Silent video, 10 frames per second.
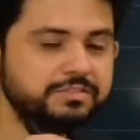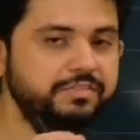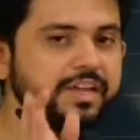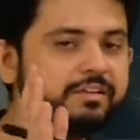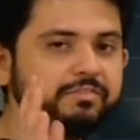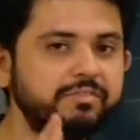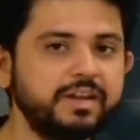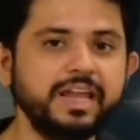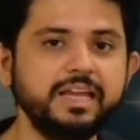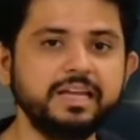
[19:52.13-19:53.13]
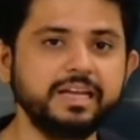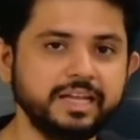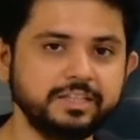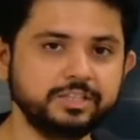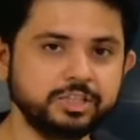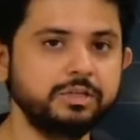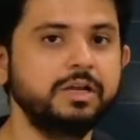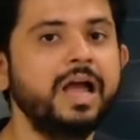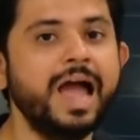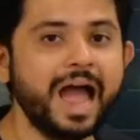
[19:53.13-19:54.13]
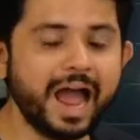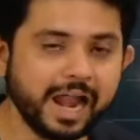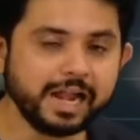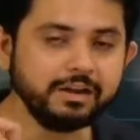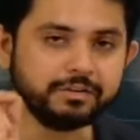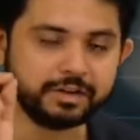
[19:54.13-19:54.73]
wave like nature, and